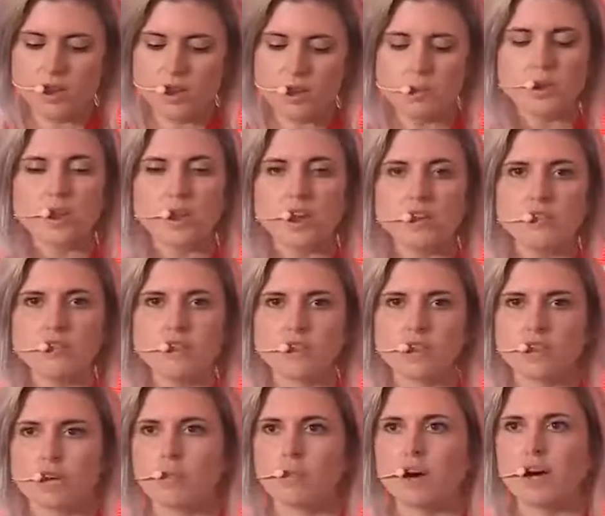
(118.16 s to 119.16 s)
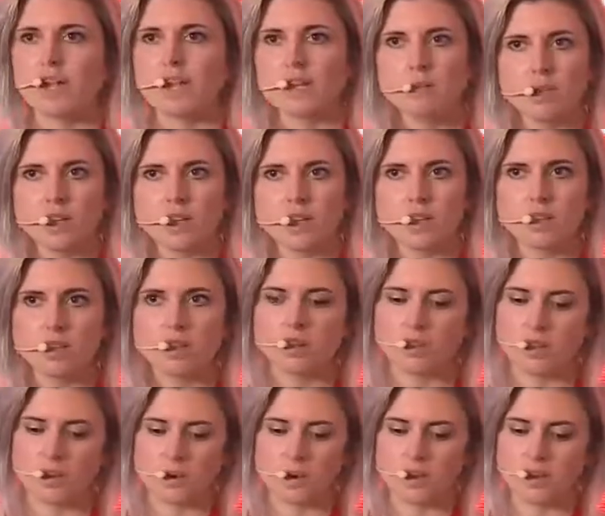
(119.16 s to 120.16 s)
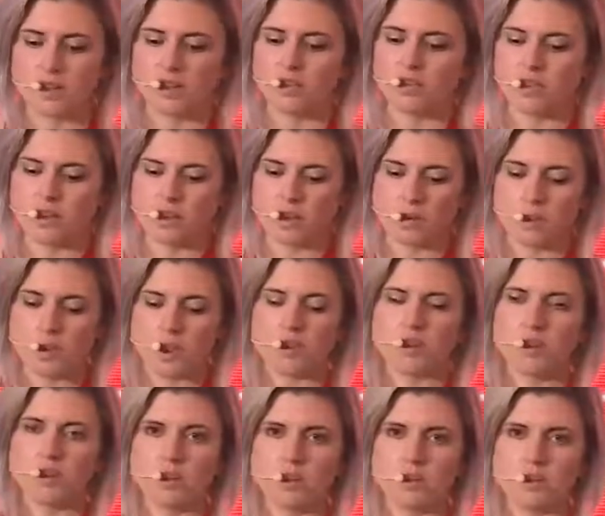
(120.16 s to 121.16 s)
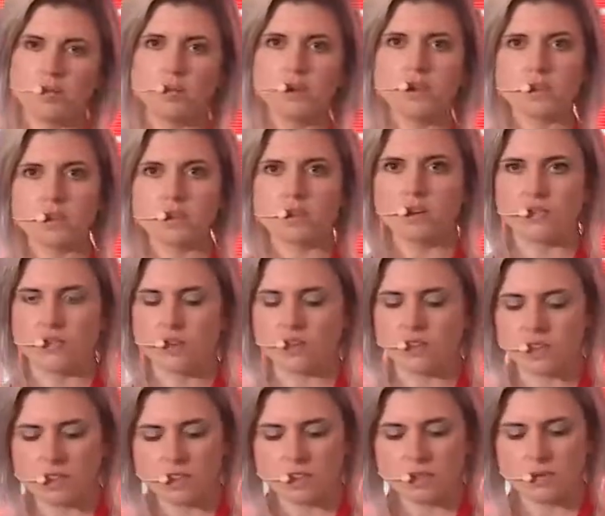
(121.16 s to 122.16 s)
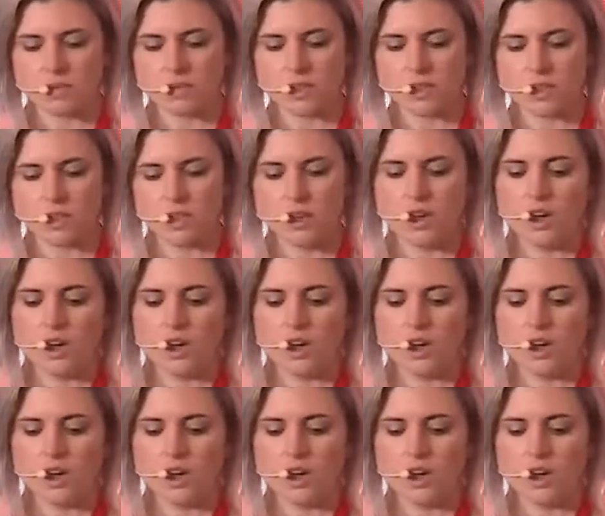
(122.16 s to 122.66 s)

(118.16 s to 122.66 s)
The belief is that by limiting the authority within pieces of our systems,